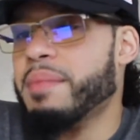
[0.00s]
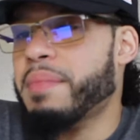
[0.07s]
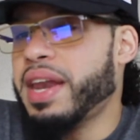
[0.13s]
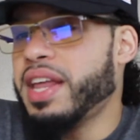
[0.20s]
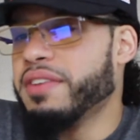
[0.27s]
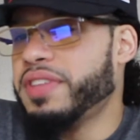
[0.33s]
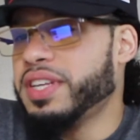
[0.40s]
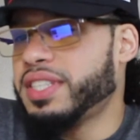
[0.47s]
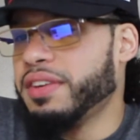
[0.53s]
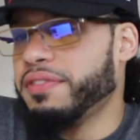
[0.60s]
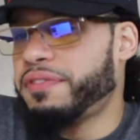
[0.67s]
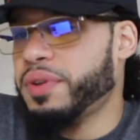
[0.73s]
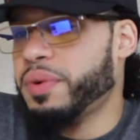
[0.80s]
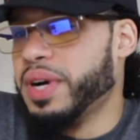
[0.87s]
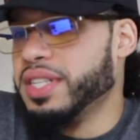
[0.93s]
Many of these
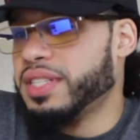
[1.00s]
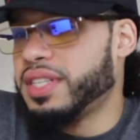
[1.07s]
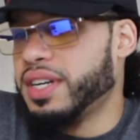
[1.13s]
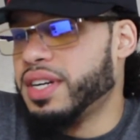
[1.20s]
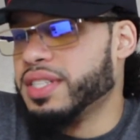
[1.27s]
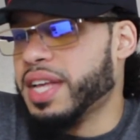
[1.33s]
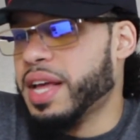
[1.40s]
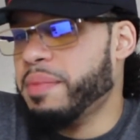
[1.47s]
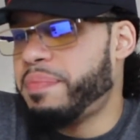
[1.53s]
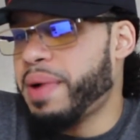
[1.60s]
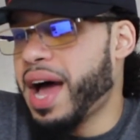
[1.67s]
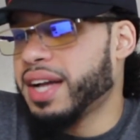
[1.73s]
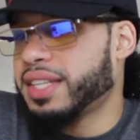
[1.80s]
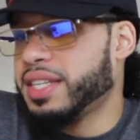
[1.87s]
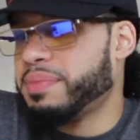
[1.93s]
influencers
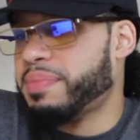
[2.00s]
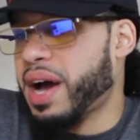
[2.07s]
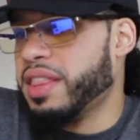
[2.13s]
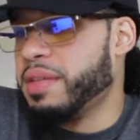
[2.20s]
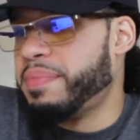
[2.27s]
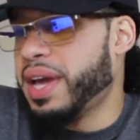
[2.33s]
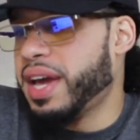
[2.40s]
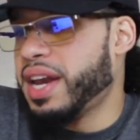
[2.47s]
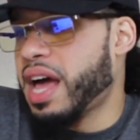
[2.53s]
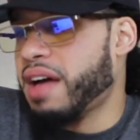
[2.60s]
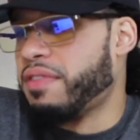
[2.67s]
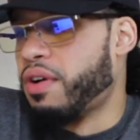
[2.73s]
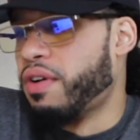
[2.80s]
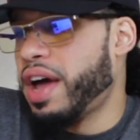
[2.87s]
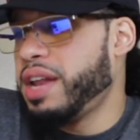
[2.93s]
impacted by the ban
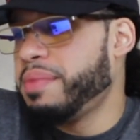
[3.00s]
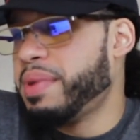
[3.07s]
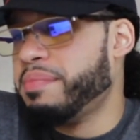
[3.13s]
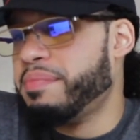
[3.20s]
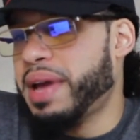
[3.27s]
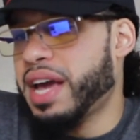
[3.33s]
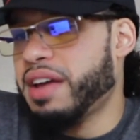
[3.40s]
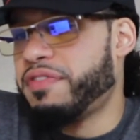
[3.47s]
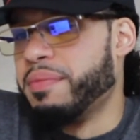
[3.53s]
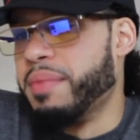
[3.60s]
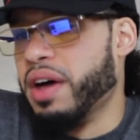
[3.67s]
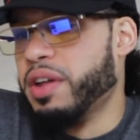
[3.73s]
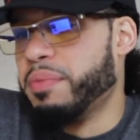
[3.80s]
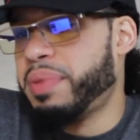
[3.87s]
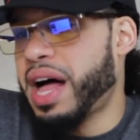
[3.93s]
have already been banned from
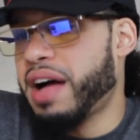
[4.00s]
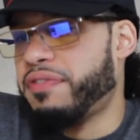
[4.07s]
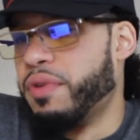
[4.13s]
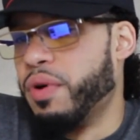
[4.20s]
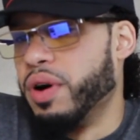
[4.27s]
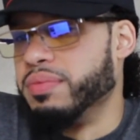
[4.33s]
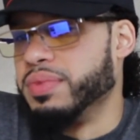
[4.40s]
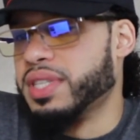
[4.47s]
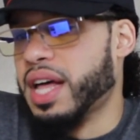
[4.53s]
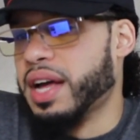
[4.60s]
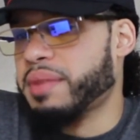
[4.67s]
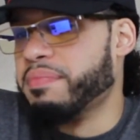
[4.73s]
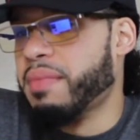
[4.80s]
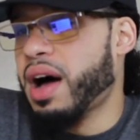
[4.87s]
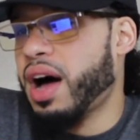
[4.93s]
other platforms.
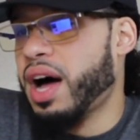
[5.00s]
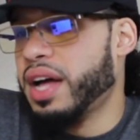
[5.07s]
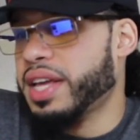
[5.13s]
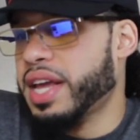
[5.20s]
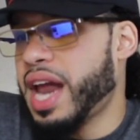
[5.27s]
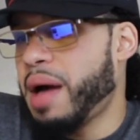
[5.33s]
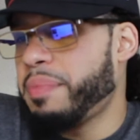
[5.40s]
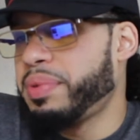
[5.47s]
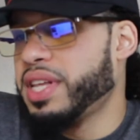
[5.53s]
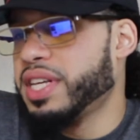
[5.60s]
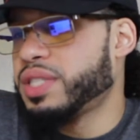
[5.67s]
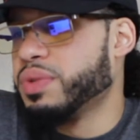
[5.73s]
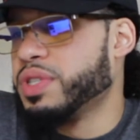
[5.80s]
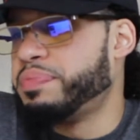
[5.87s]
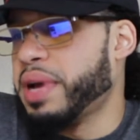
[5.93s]
Like
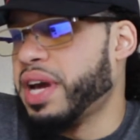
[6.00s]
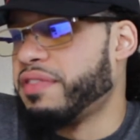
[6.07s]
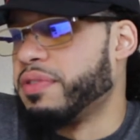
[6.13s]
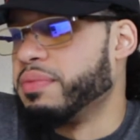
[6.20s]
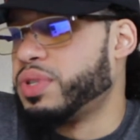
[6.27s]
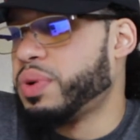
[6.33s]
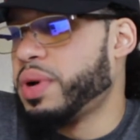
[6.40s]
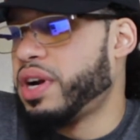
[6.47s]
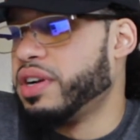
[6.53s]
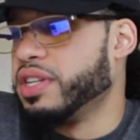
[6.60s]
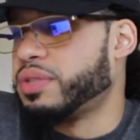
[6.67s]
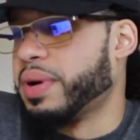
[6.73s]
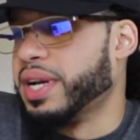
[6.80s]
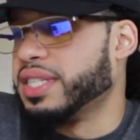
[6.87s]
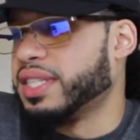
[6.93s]
Yiannopoulos was banned from Twitter in
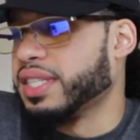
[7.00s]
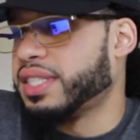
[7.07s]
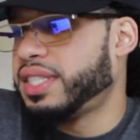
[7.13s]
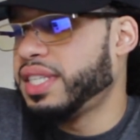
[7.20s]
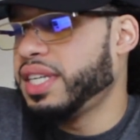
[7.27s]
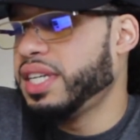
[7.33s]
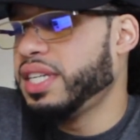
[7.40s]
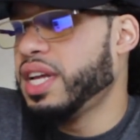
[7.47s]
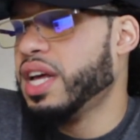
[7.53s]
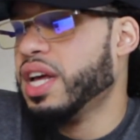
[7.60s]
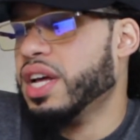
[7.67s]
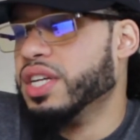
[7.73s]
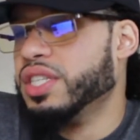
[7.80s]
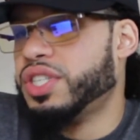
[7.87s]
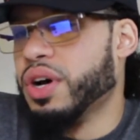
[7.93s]
2016.
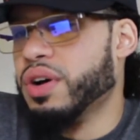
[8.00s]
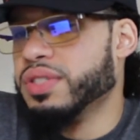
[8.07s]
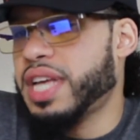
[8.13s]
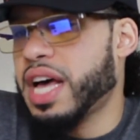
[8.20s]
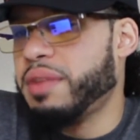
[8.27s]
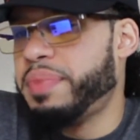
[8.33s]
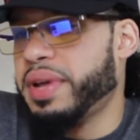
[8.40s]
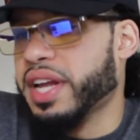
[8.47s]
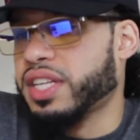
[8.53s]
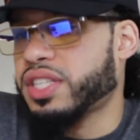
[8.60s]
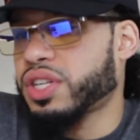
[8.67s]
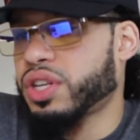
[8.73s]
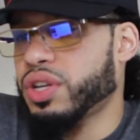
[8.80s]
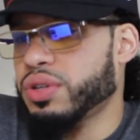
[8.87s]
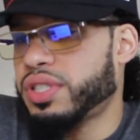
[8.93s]
Jones had been
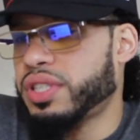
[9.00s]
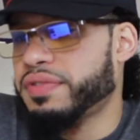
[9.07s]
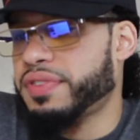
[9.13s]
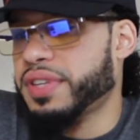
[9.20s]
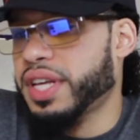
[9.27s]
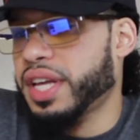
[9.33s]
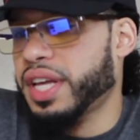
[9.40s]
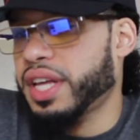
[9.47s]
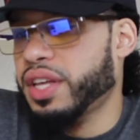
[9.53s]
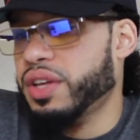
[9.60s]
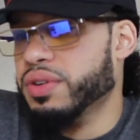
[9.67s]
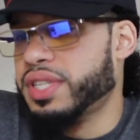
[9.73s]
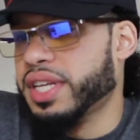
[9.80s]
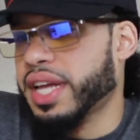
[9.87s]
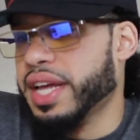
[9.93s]
exclusively
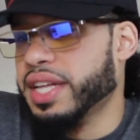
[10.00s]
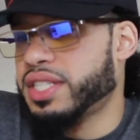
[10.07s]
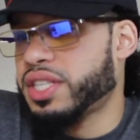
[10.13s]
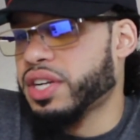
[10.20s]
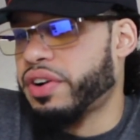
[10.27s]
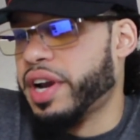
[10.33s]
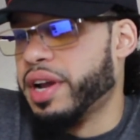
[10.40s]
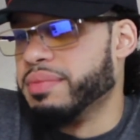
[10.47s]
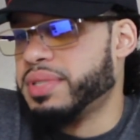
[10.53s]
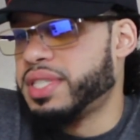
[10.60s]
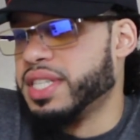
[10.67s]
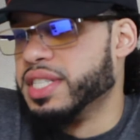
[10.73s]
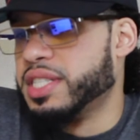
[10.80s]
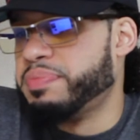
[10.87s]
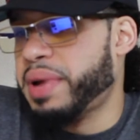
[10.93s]
using Instagram
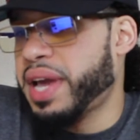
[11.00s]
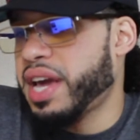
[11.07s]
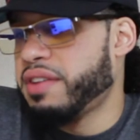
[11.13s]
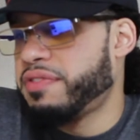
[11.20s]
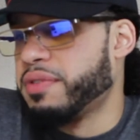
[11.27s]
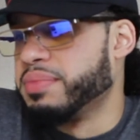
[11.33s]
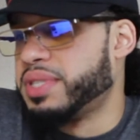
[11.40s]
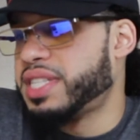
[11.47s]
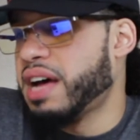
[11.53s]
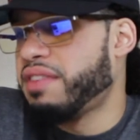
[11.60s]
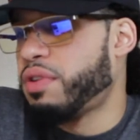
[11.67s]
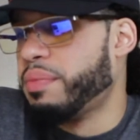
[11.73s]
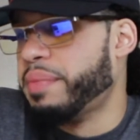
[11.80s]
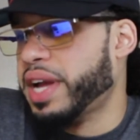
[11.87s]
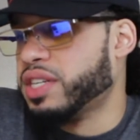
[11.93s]
since banned from
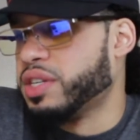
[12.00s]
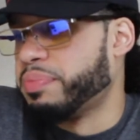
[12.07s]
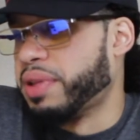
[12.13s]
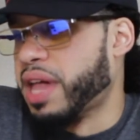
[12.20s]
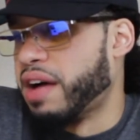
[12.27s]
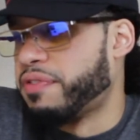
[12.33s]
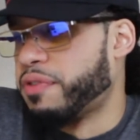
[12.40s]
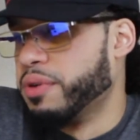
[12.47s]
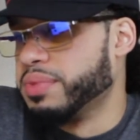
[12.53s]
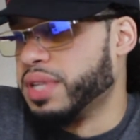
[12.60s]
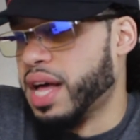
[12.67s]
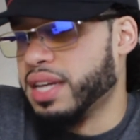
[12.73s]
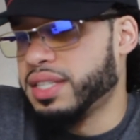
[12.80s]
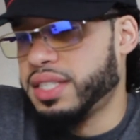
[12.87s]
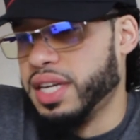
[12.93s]
several major platforms
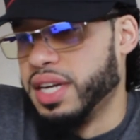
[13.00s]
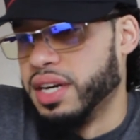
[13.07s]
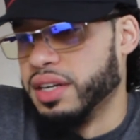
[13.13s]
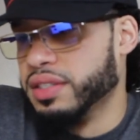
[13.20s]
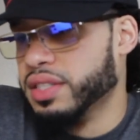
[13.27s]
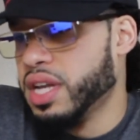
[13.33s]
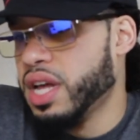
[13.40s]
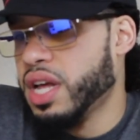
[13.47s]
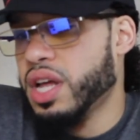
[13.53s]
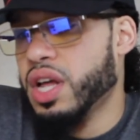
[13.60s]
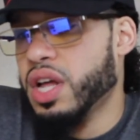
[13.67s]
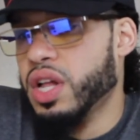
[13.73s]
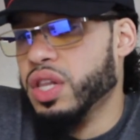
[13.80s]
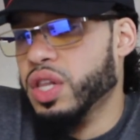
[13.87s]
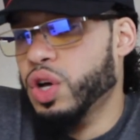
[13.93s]
last year.
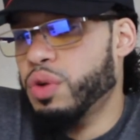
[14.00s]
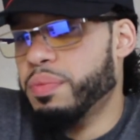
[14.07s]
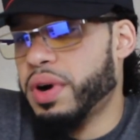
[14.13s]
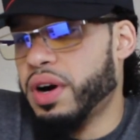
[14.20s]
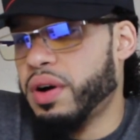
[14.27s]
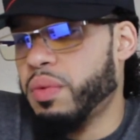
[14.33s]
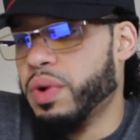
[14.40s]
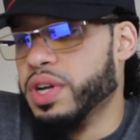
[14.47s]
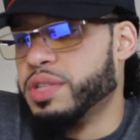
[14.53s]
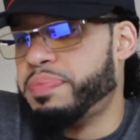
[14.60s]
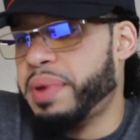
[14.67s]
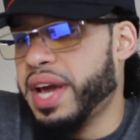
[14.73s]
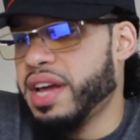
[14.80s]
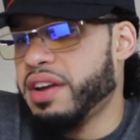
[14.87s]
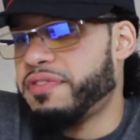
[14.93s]
Loomer was
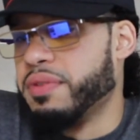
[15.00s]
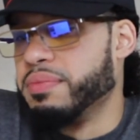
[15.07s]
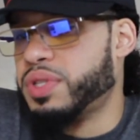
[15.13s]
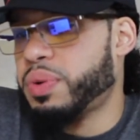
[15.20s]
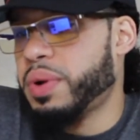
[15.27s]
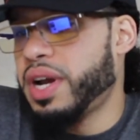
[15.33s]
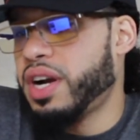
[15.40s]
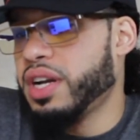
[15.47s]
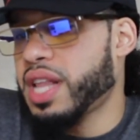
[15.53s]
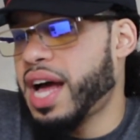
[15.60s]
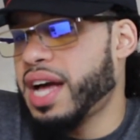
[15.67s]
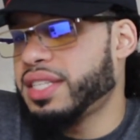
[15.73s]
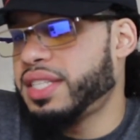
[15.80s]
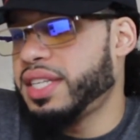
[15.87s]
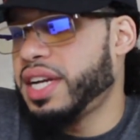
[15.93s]
banned from Twitter
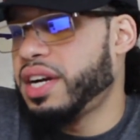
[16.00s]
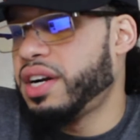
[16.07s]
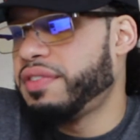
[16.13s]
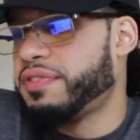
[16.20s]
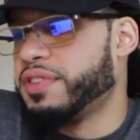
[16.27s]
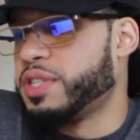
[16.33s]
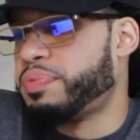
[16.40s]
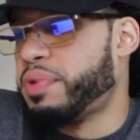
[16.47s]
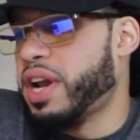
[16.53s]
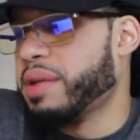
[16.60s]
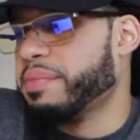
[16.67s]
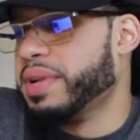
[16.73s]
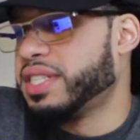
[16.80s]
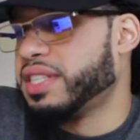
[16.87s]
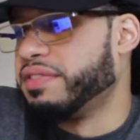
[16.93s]
last year for
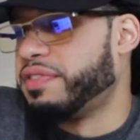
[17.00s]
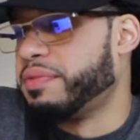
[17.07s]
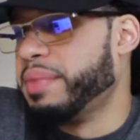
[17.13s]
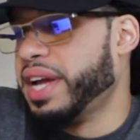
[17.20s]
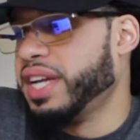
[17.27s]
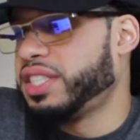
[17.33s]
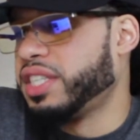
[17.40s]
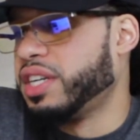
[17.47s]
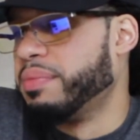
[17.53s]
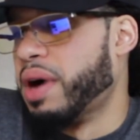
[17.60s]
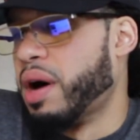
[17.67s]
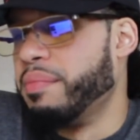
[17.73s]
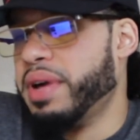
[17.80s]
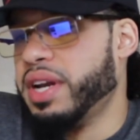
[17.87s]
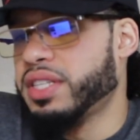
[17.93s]
spreading misinformation
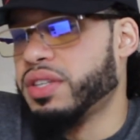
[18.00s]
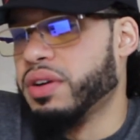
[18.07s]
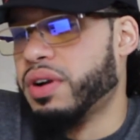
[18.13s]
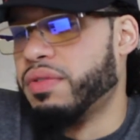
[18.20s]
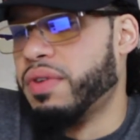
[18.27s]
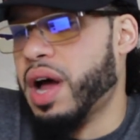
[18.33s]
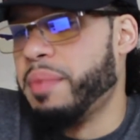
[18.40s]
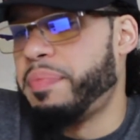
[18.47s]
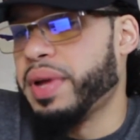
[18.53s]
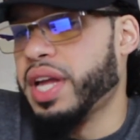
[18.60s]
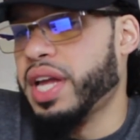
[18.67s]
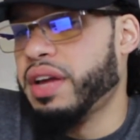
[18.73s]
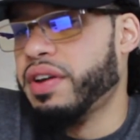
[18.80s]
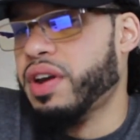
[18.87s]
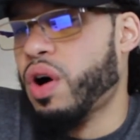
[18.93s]
about Minnesota
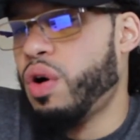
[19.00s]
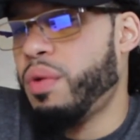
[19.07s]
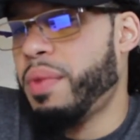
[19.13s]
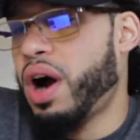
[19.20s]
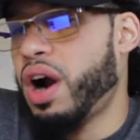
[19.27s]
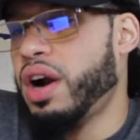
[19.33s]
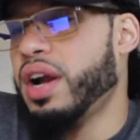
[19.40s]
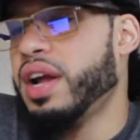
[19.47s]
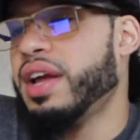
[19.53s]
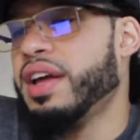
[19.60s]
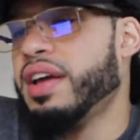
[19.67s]
Rep. Ian Omar.